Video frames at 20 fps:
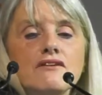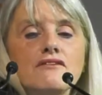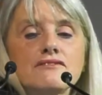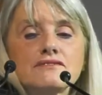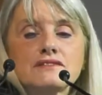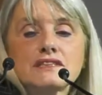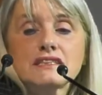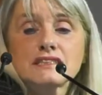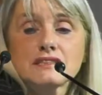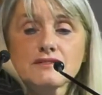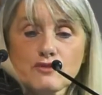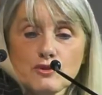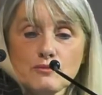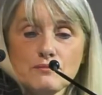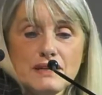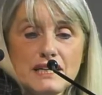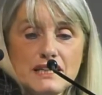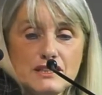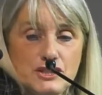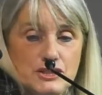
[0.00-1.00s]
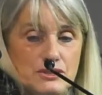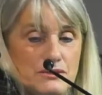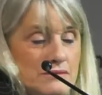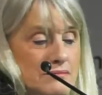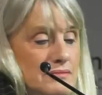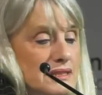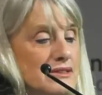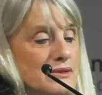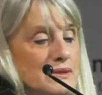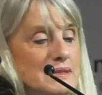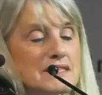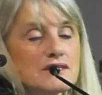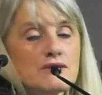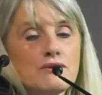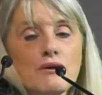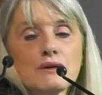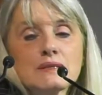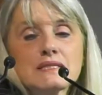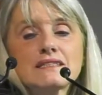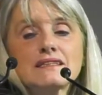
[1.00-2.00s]
of transformation, because
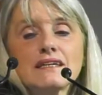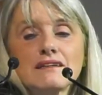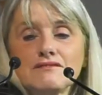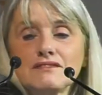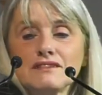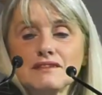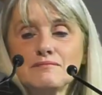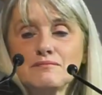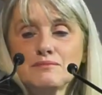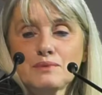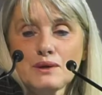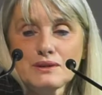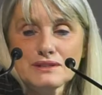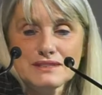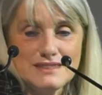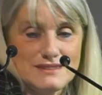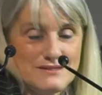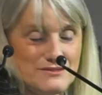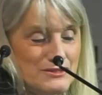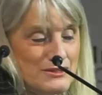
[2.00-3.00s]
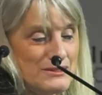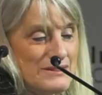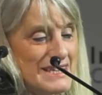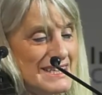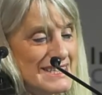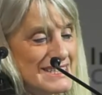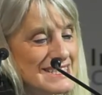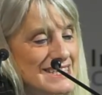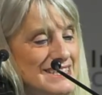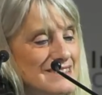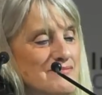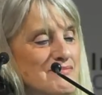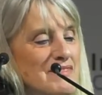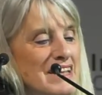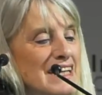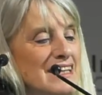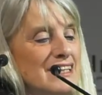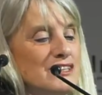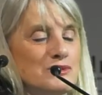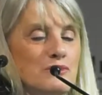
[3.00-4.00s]
costs are very important for us
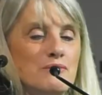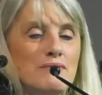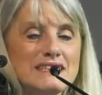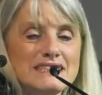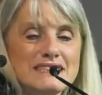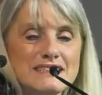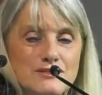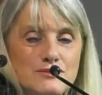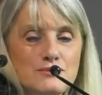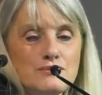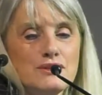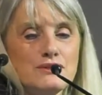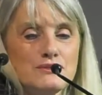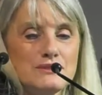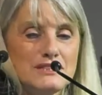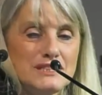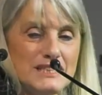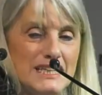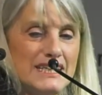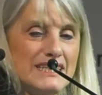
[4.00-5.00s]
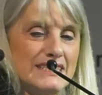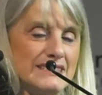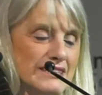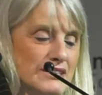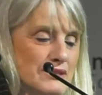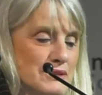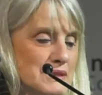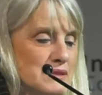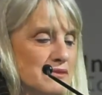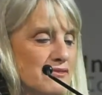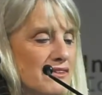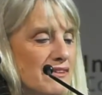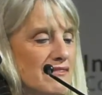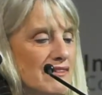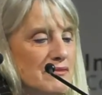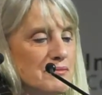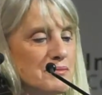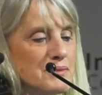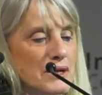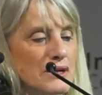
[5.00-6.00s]
to contain the cost of
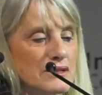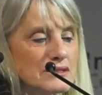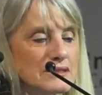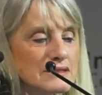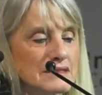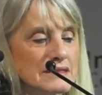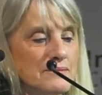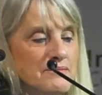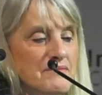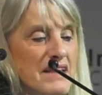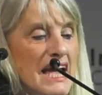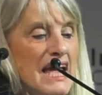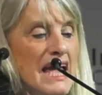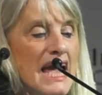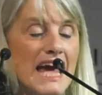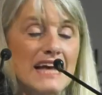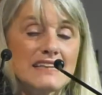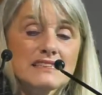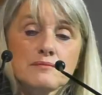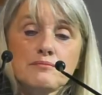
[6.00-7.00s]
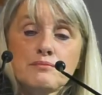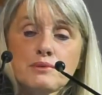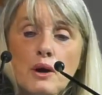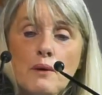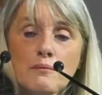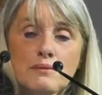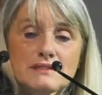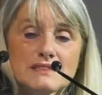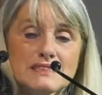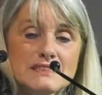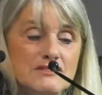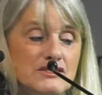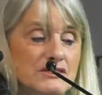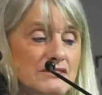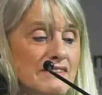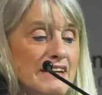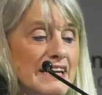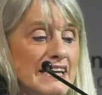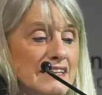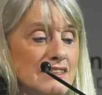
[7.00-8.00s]
our product, and the properties
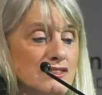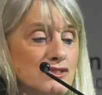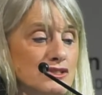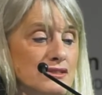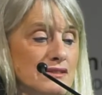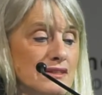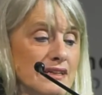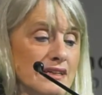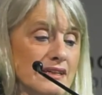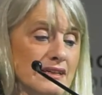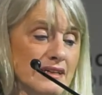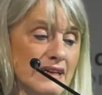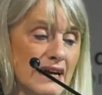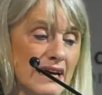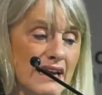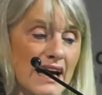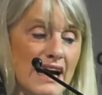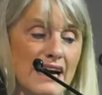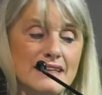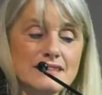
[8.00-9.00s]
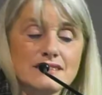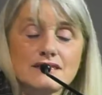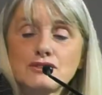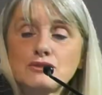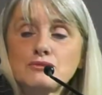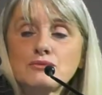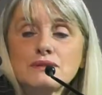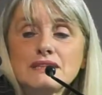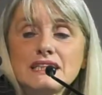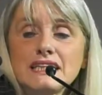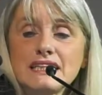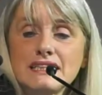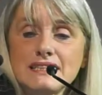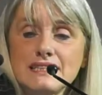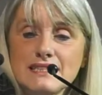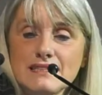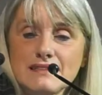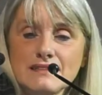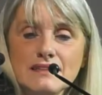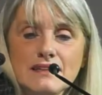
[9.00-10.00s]
range aligned to
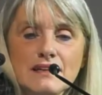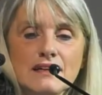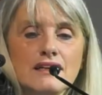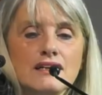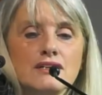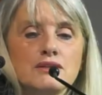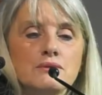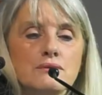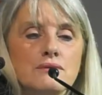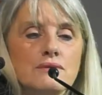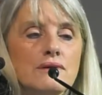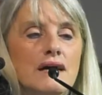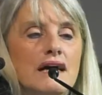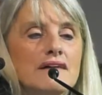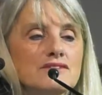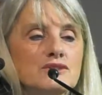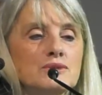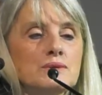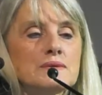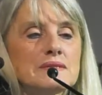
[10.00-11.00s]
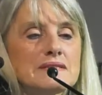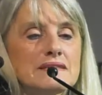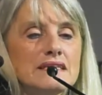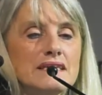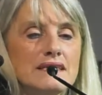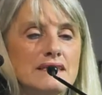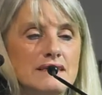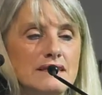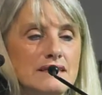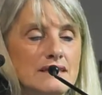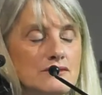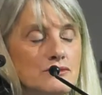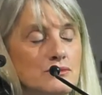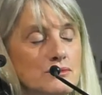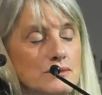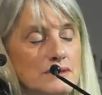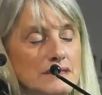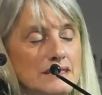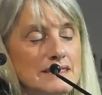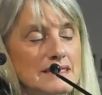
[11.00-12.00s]
needs. You have to see,
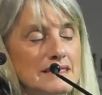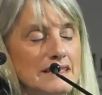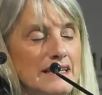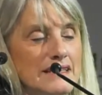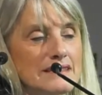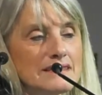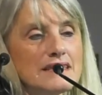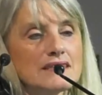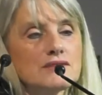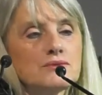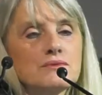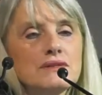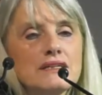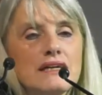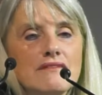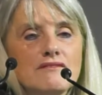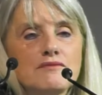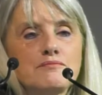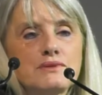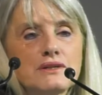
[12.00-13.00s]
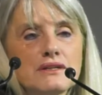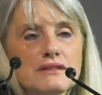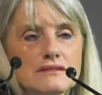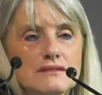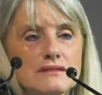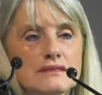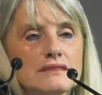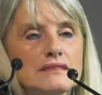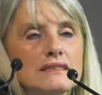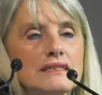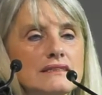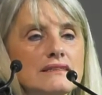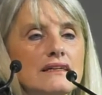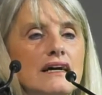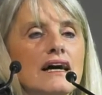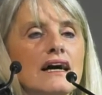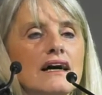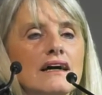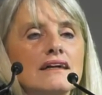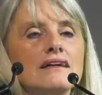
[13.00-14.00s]
to understand that we have products that
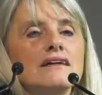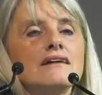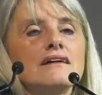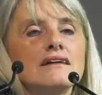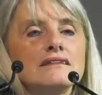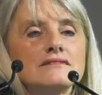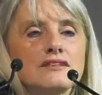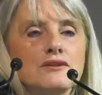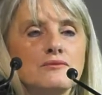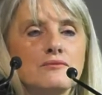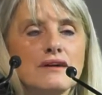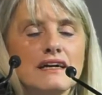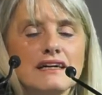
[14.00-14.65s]
are under